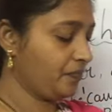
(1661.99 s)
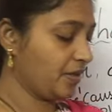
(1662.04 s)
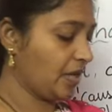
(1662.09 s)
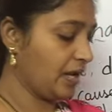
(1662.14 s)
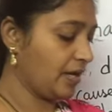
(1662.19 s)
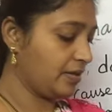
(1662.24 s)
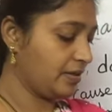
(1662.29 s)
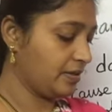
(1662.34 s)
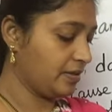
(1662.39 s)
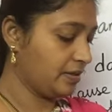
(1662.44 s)

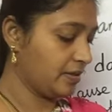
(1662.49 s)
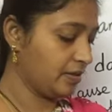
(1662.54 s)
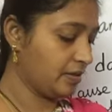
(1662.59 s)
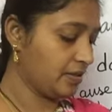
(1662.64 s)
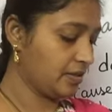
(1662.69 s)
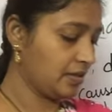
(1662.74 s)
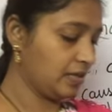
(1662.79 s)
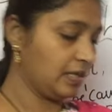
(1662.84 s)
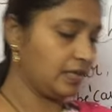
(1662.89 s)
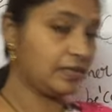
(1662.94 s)
and
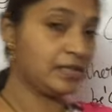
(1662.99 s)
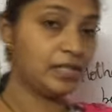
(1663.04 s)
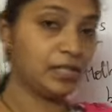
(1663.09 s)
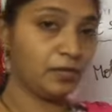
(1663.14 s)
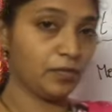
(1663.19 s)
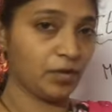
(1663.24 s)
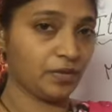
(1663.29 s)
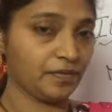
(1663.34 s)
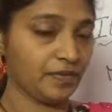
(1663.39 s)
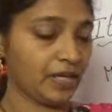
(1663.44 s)
let's see
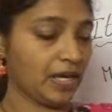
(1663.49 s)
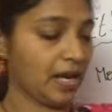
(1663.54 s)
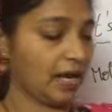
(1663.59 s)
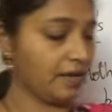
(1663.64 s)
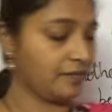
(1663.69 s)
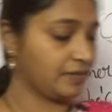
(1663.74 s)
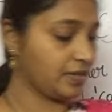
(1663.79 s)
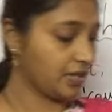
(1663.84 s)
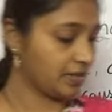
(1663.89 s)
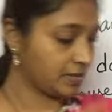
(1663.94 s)
what we
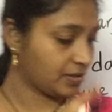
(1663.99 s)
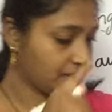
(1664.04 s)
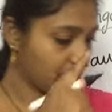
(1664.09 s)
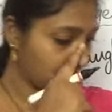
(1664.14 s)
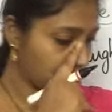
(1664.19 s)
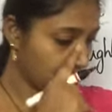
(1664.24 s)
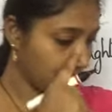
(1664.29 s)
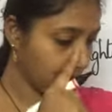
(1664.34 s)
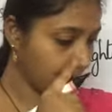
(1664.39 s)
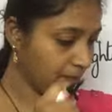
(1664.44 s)
have next,
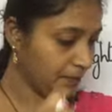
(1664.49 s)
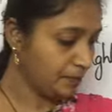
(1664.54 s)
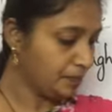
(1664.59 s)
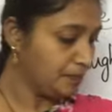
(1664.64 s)
children.